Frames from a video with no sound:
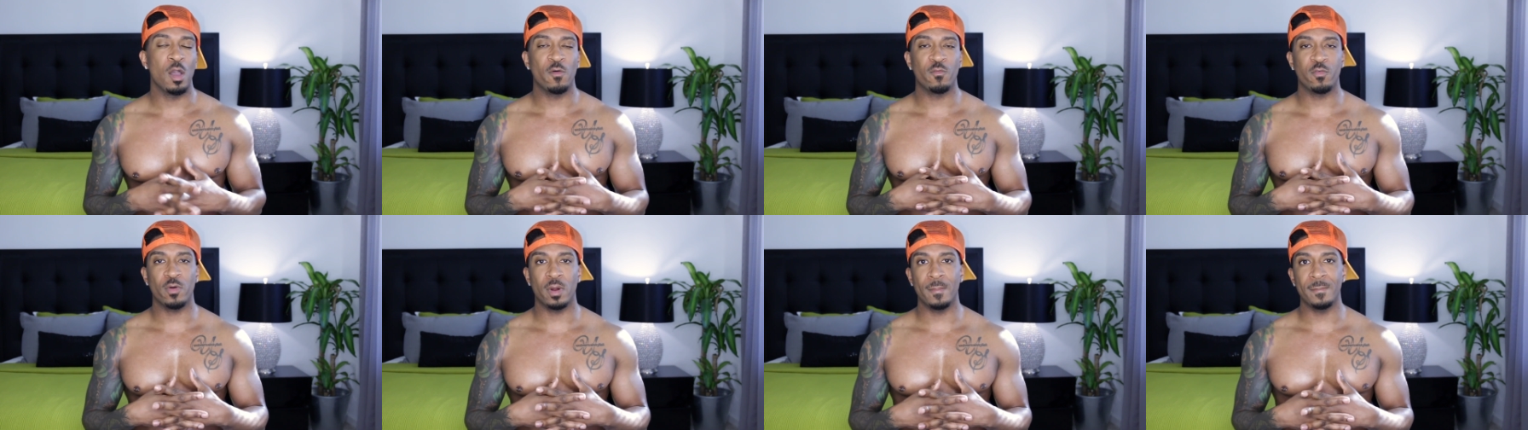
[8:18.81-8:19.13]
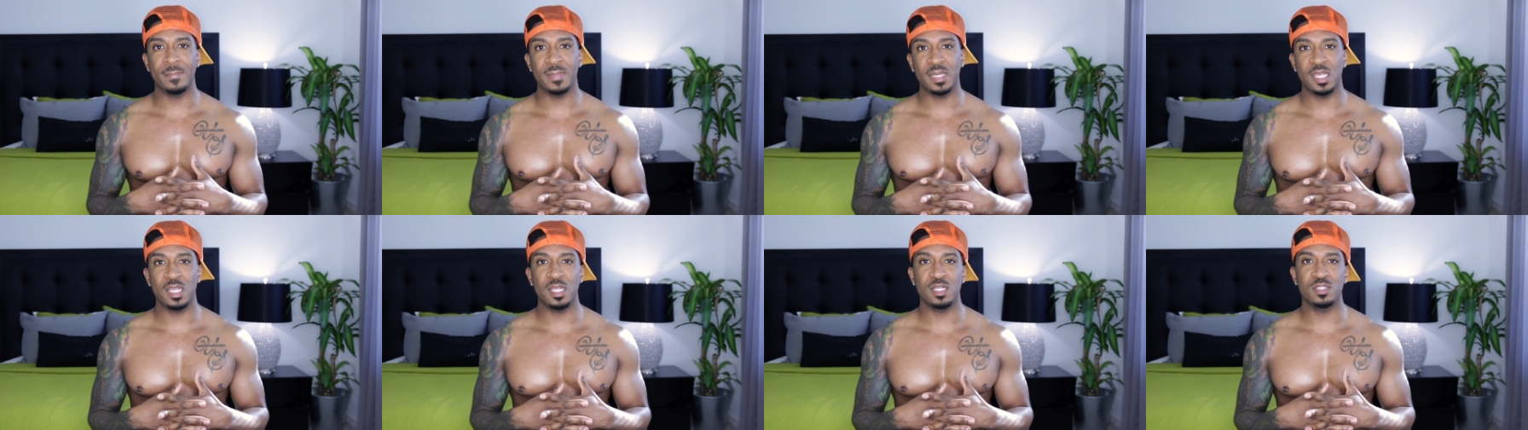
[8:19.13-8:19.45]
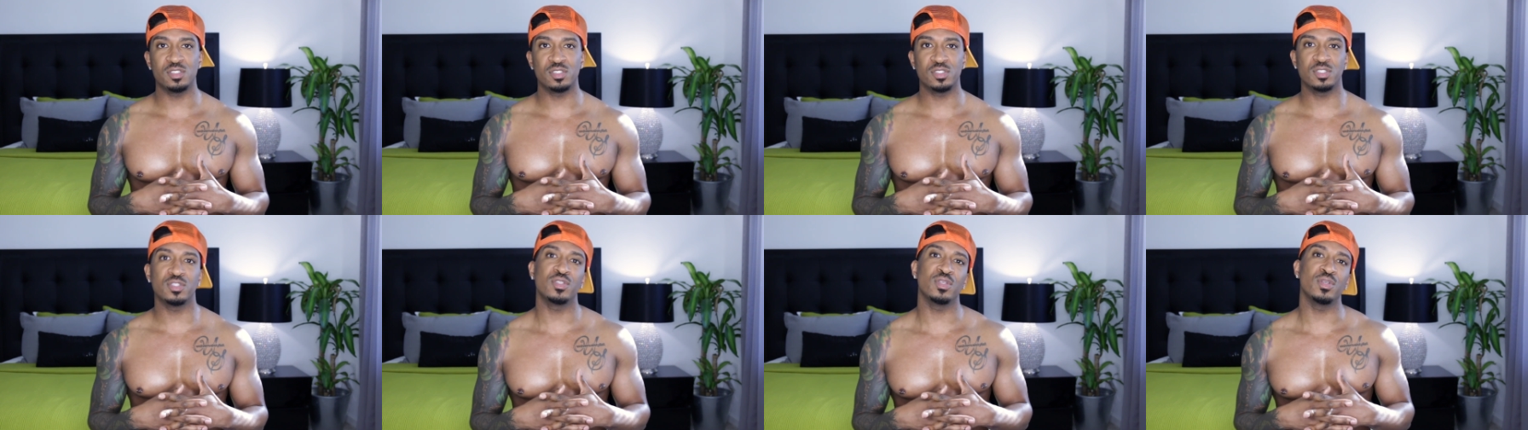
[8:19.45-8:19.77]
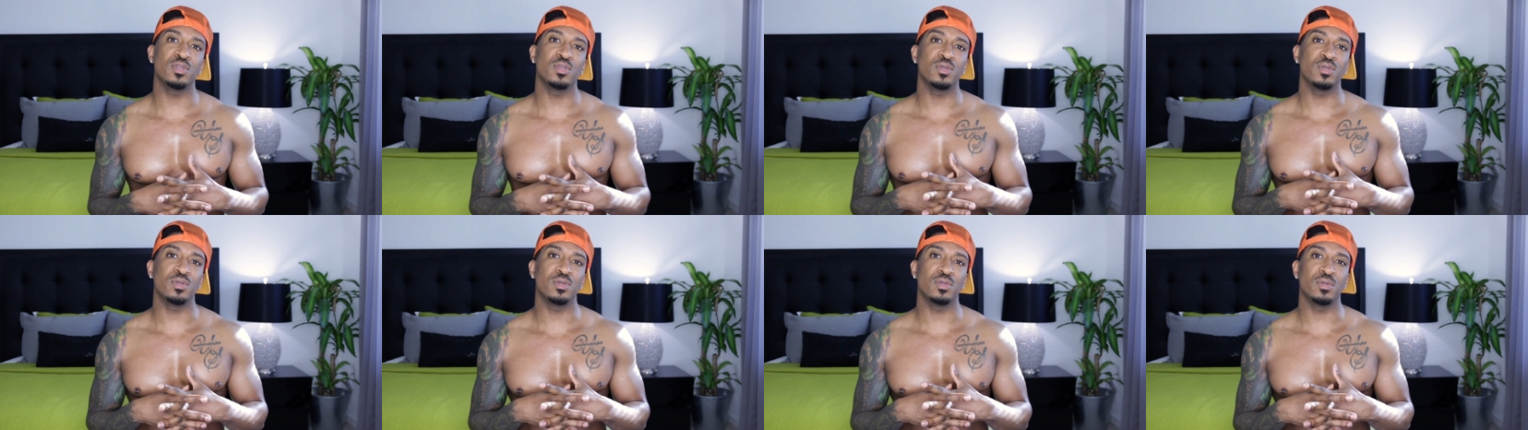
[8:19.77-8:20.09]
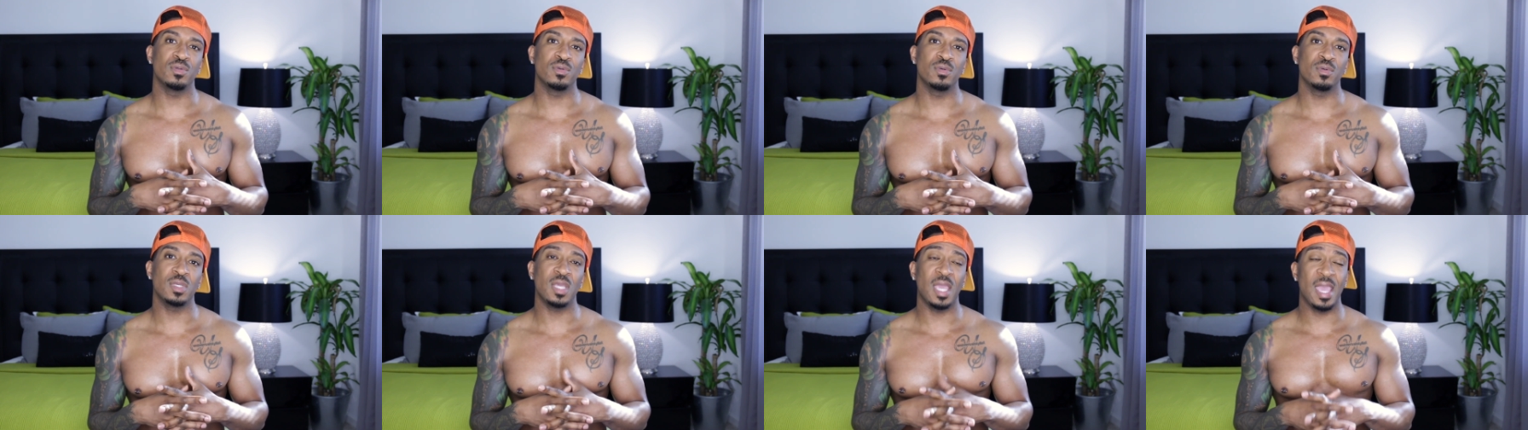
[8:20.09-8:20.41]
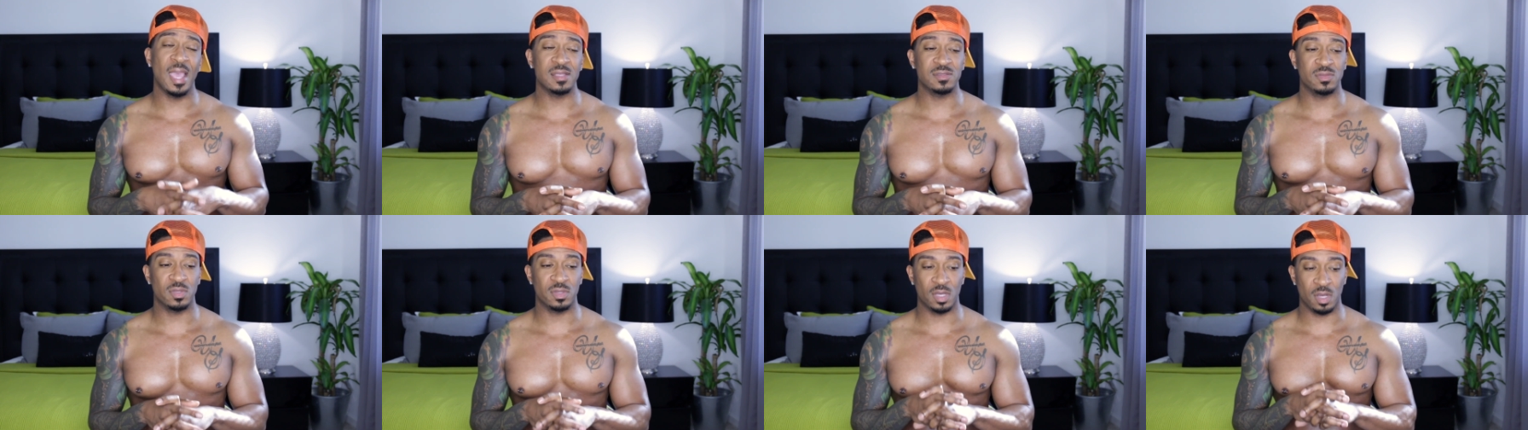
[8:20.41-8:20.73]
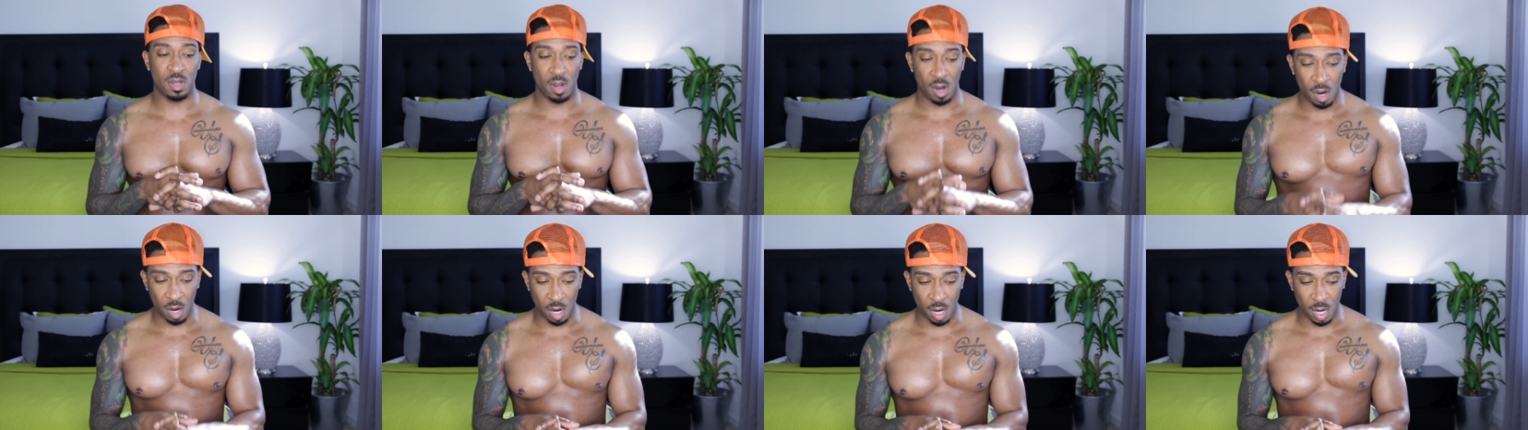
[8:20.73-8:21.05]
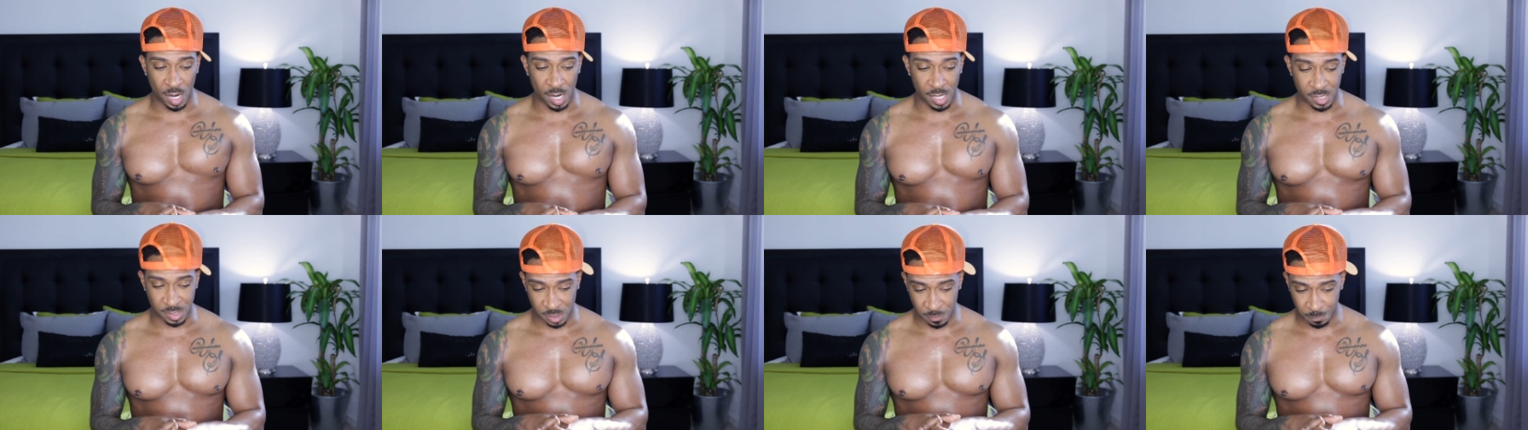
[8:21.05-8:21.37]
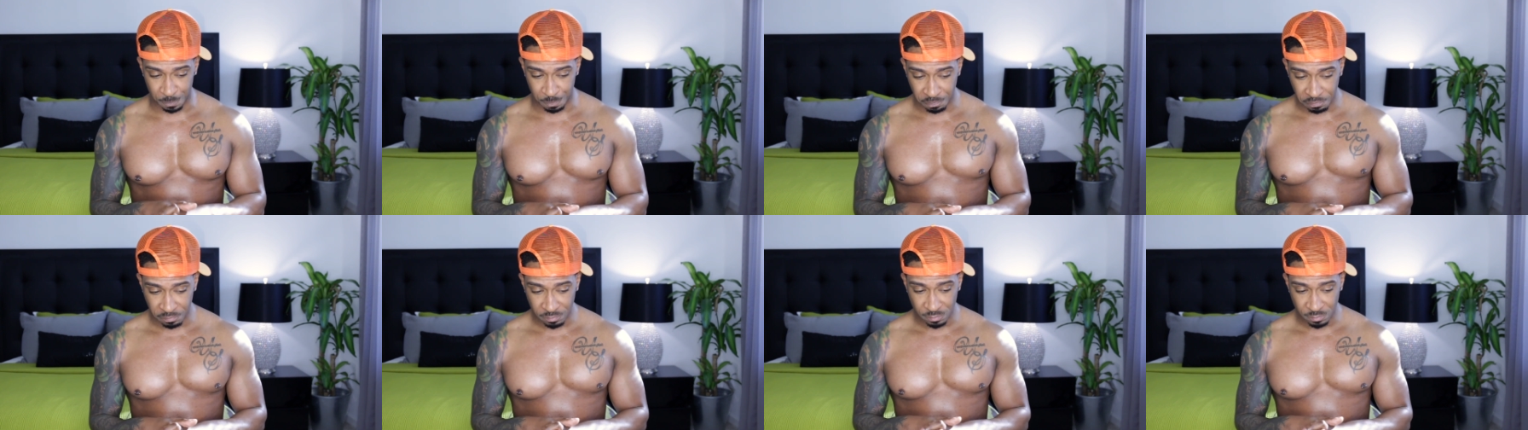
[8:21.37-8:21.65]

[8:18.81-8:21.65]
for me to cancel the cards.